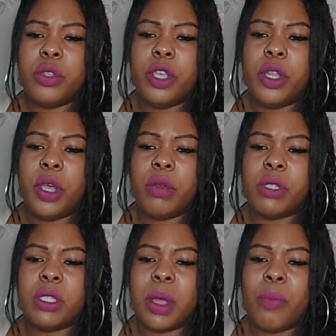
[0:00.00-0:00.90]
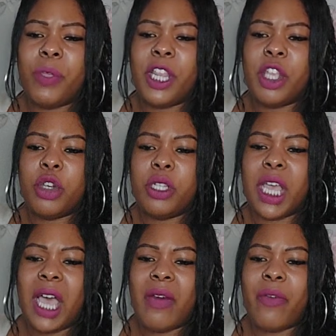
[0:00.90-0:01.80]
you know somebody could
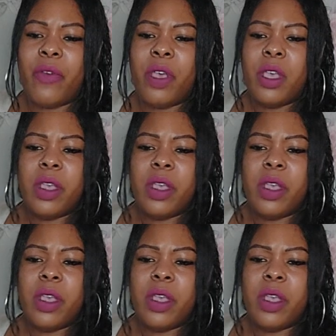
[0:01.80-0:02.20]
have